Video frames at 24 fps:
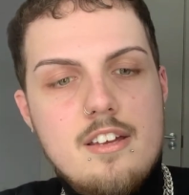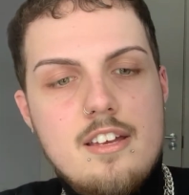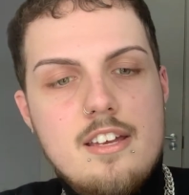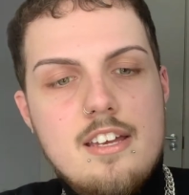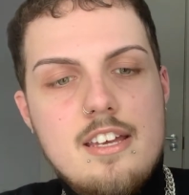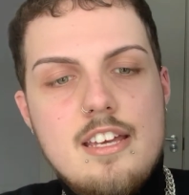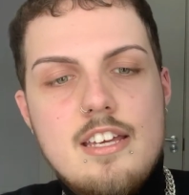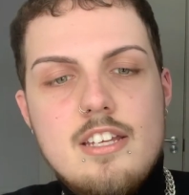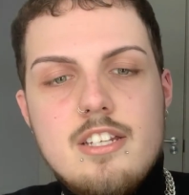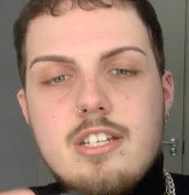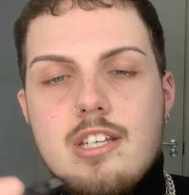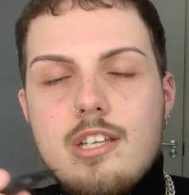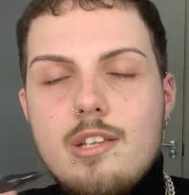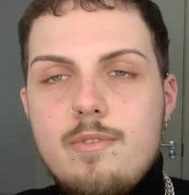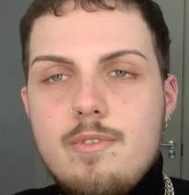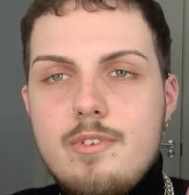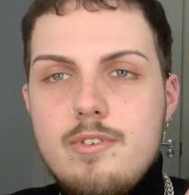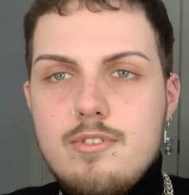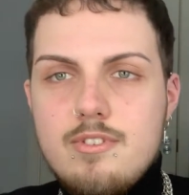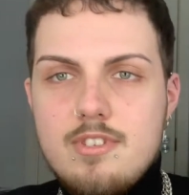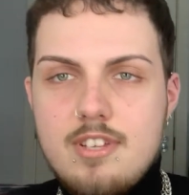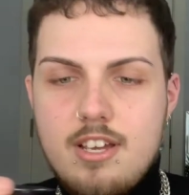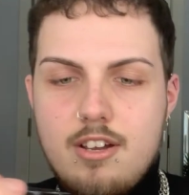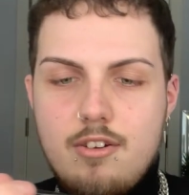it just
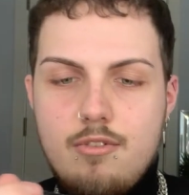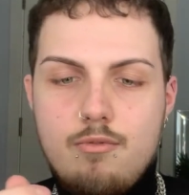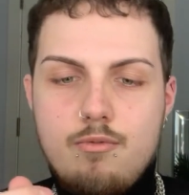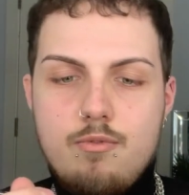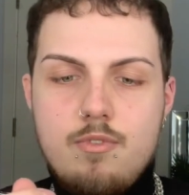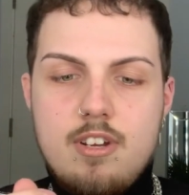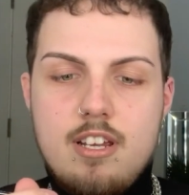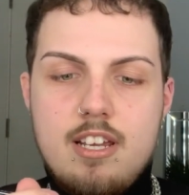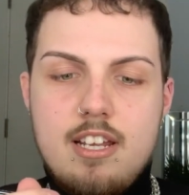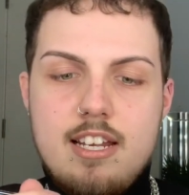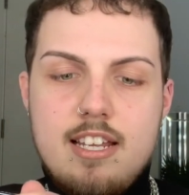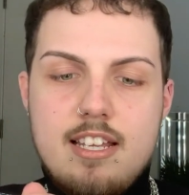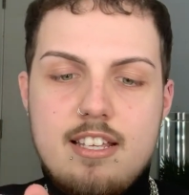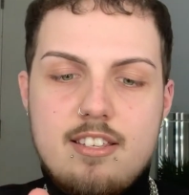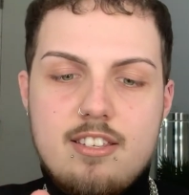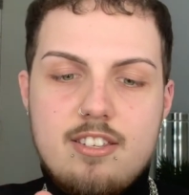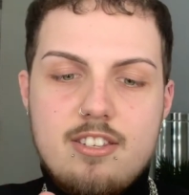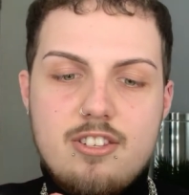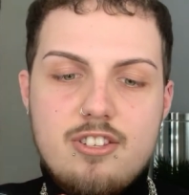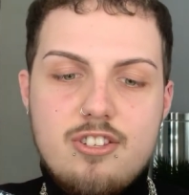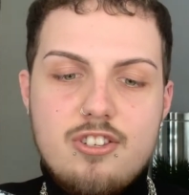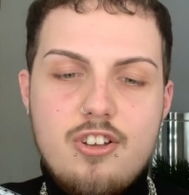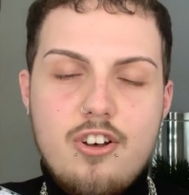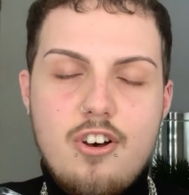feels like a really
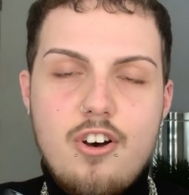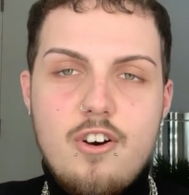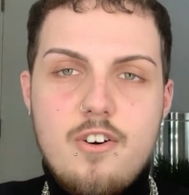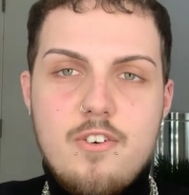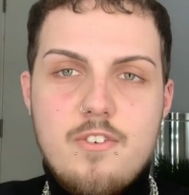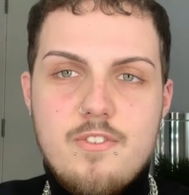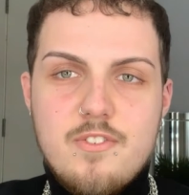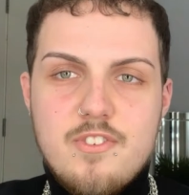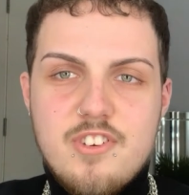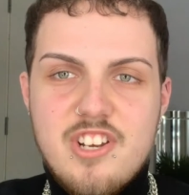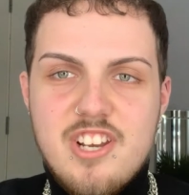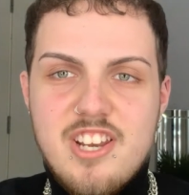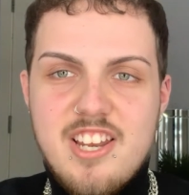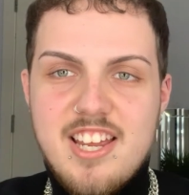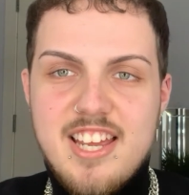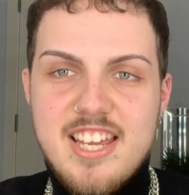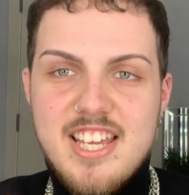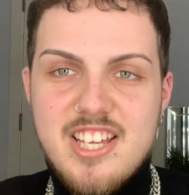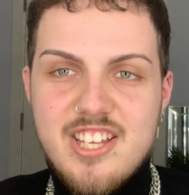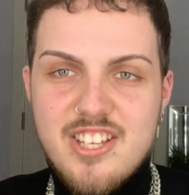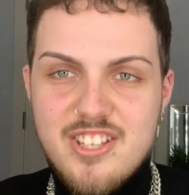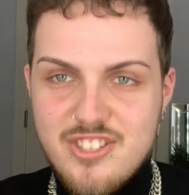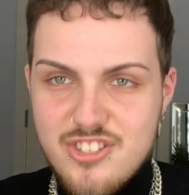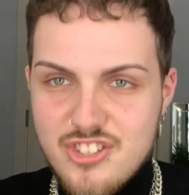soft,
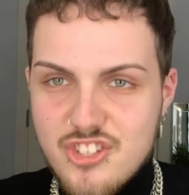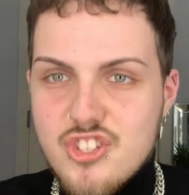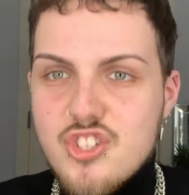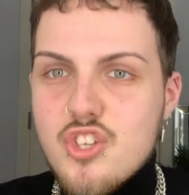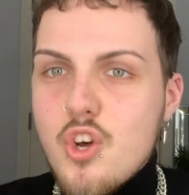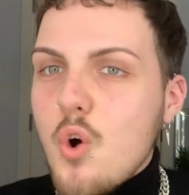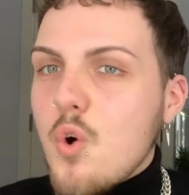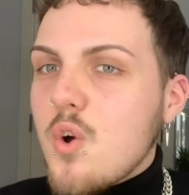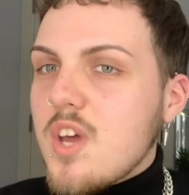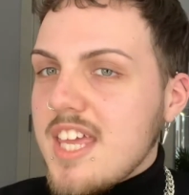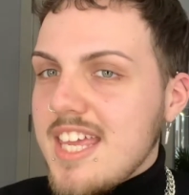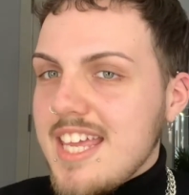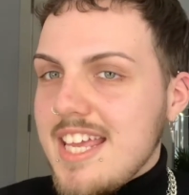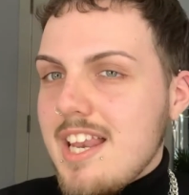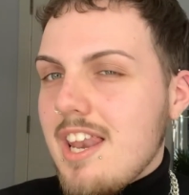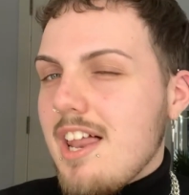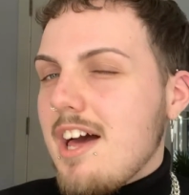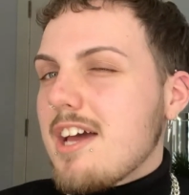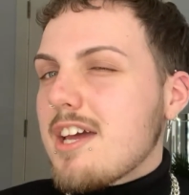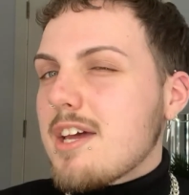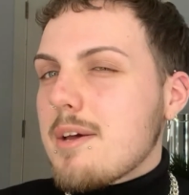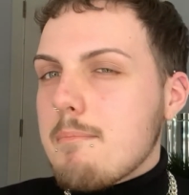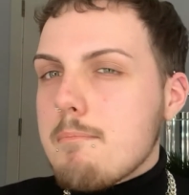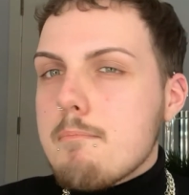like soggy,
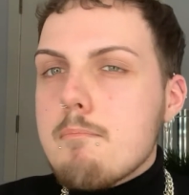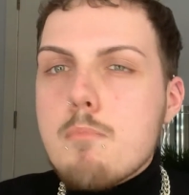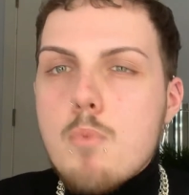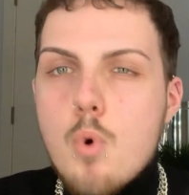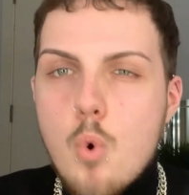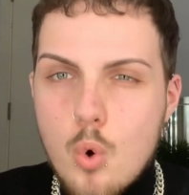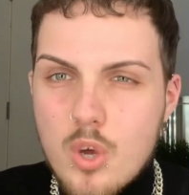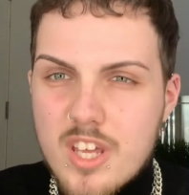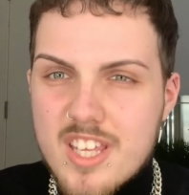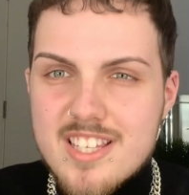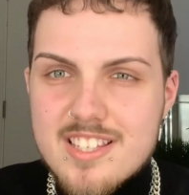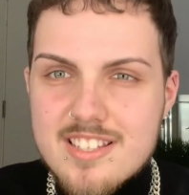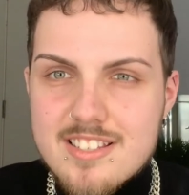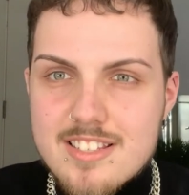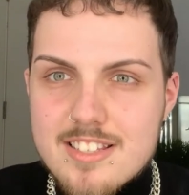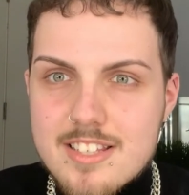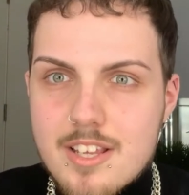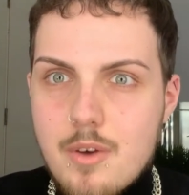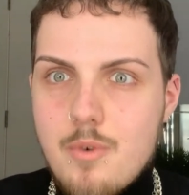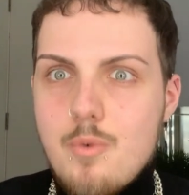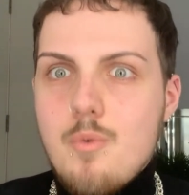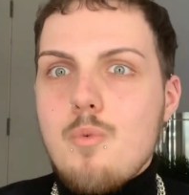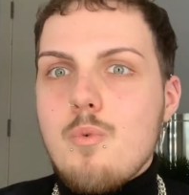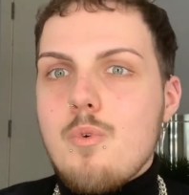like moist,
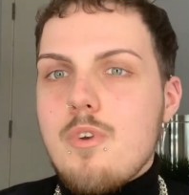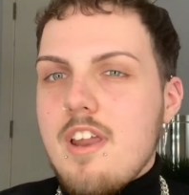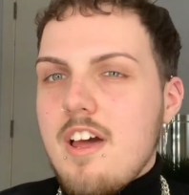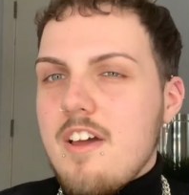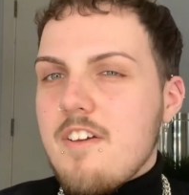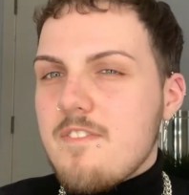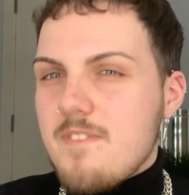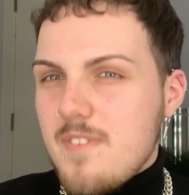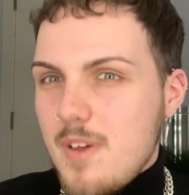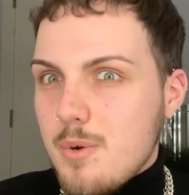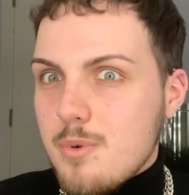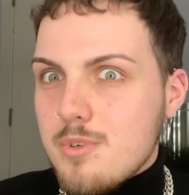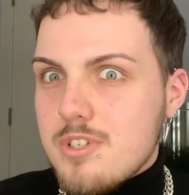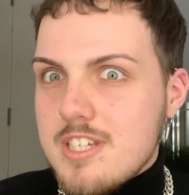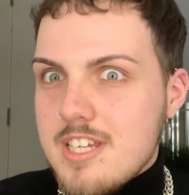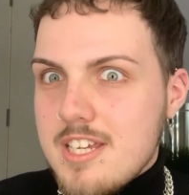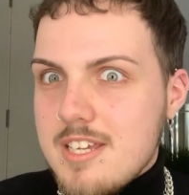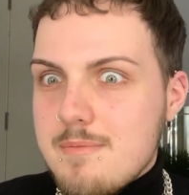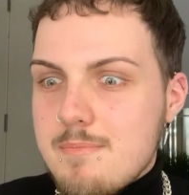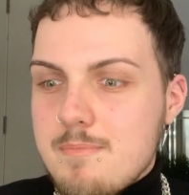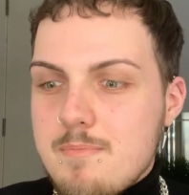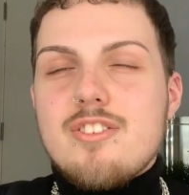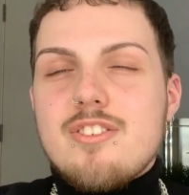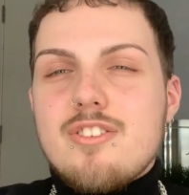like felt
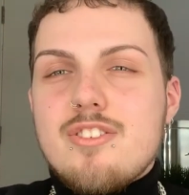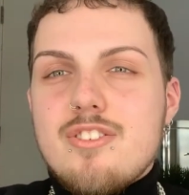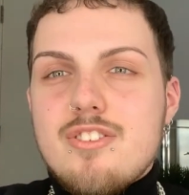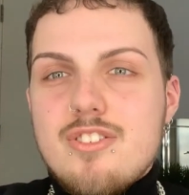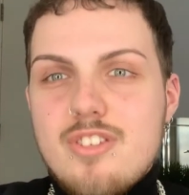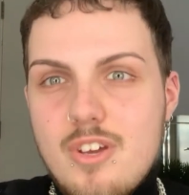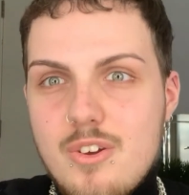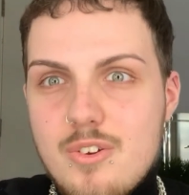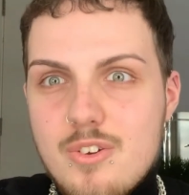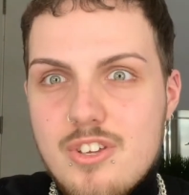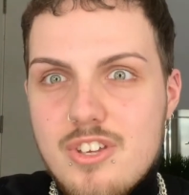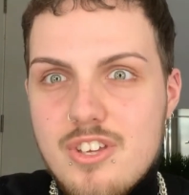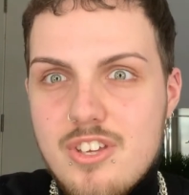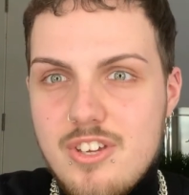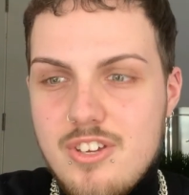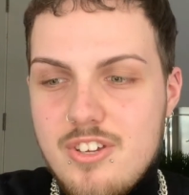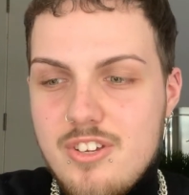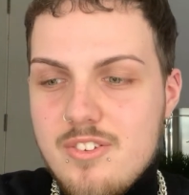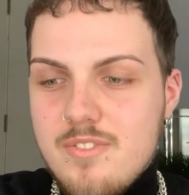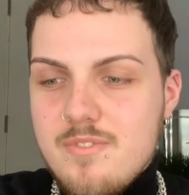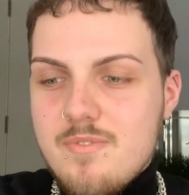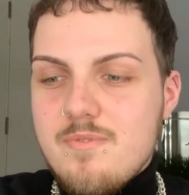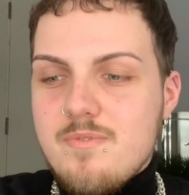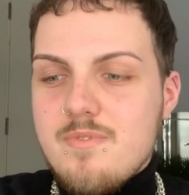tip. So
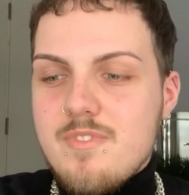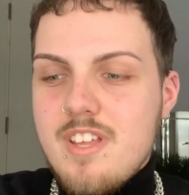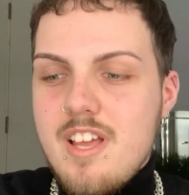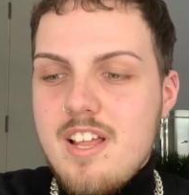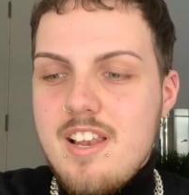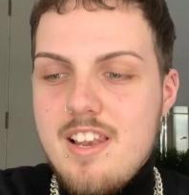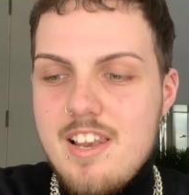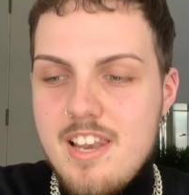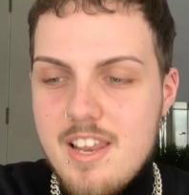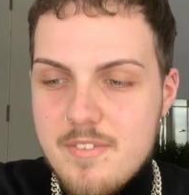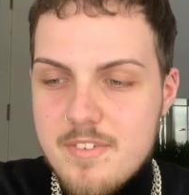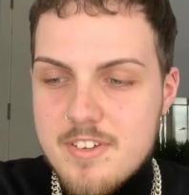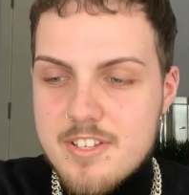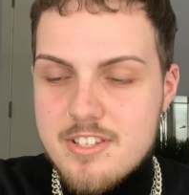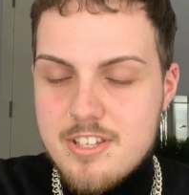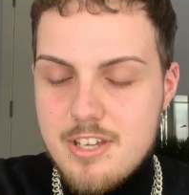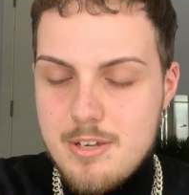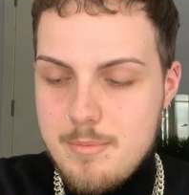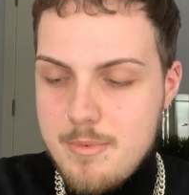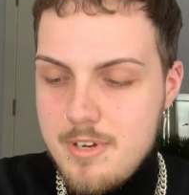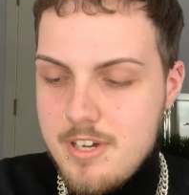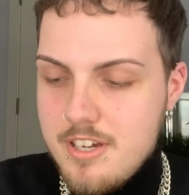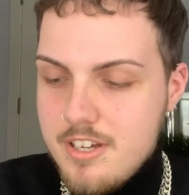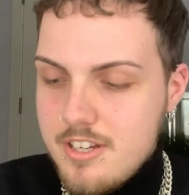cute. Love it so
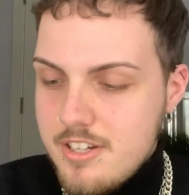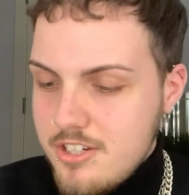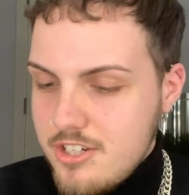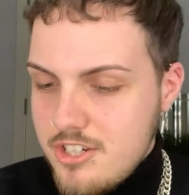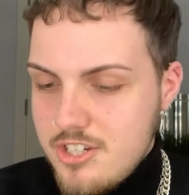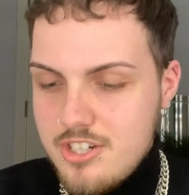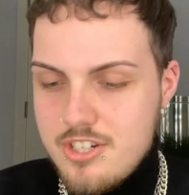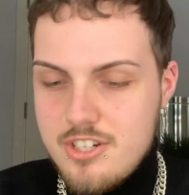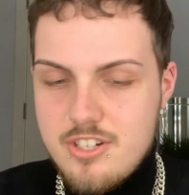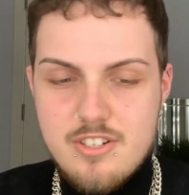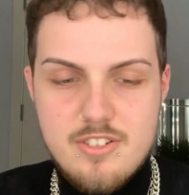much.